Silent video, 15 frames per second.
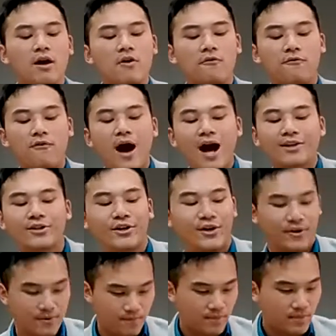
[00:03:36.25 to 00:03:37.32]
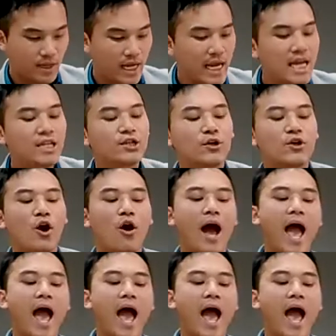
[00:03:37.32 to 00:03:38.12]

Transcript: 'Father, into your